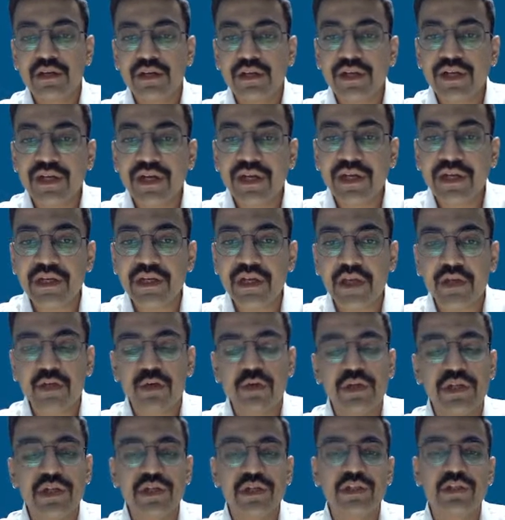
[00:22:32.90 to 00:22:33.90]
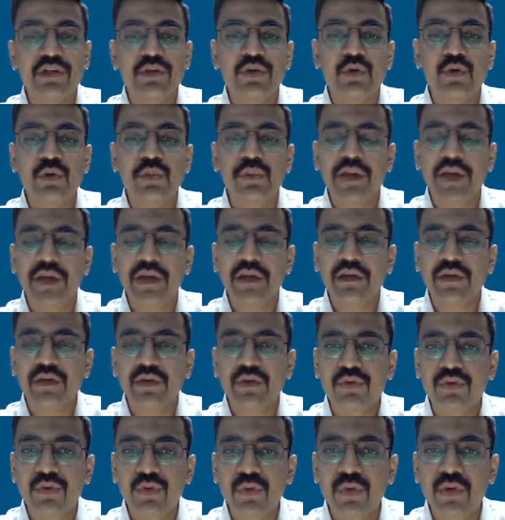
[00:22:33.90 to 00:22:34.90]
train, I could either go by
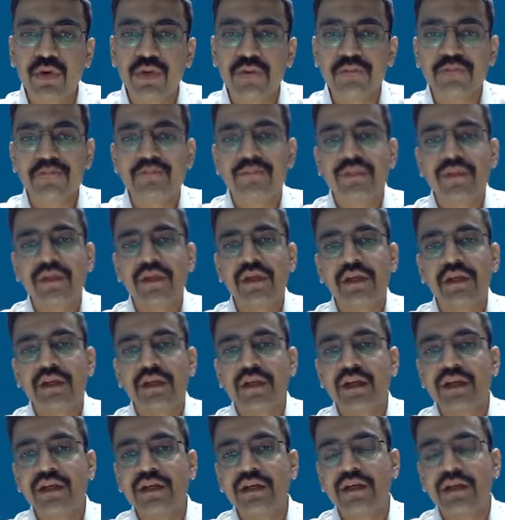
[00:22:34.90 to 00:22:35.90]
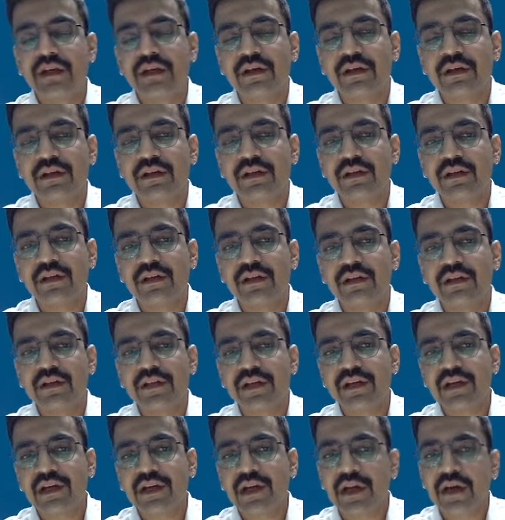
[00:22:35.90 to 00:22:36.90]
road, right?
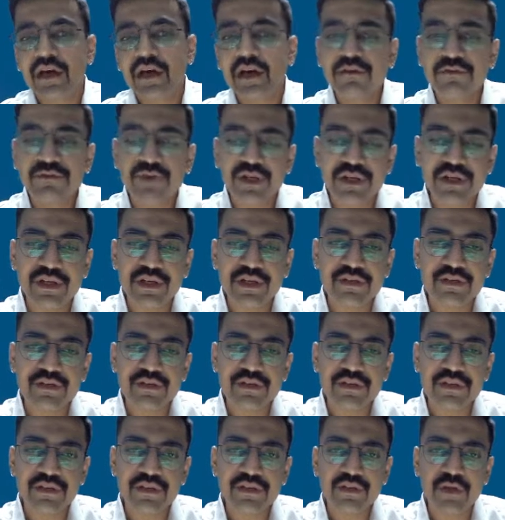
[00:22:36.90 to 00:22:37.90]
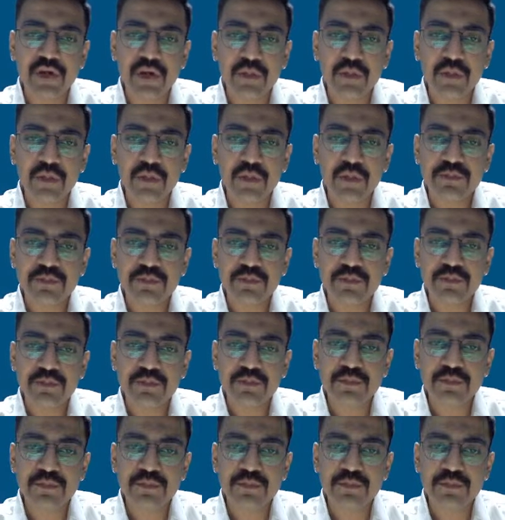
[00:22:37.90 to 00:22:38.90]
There are various options
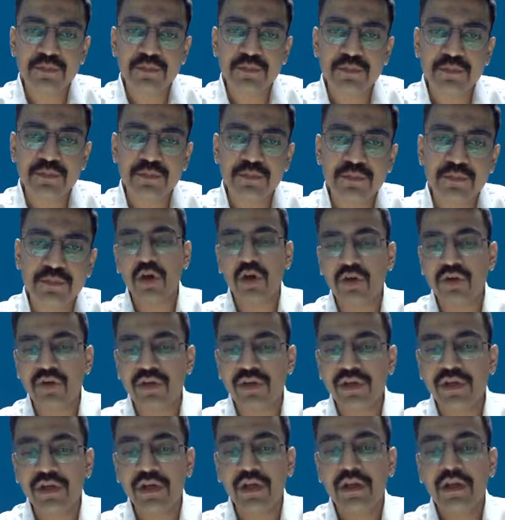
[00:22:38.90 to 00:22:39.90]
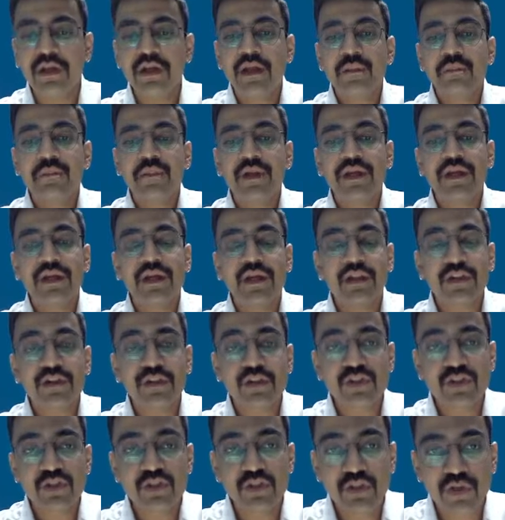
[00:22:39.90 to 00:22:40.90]
available in the long run, but in the
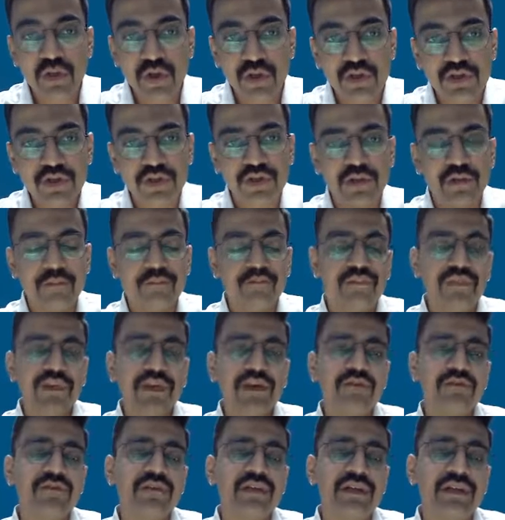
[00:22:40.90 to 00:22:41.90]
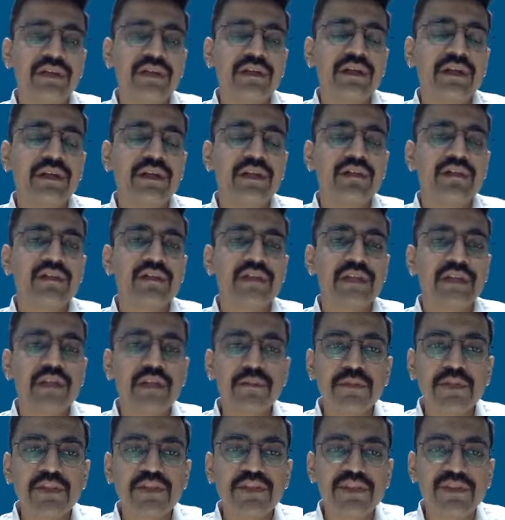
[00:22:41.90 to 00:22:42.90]
short run, if there is an
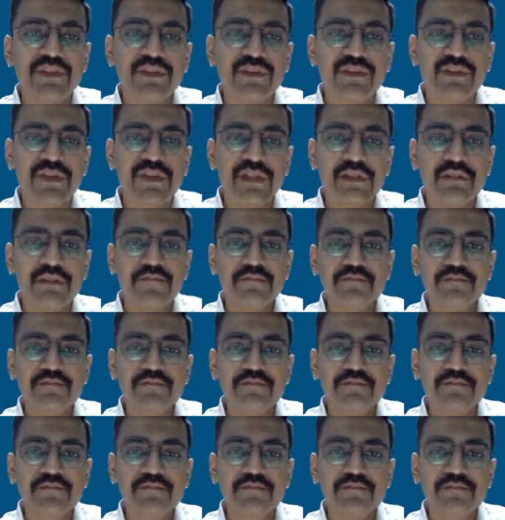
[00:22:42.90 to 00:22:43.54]
emergency,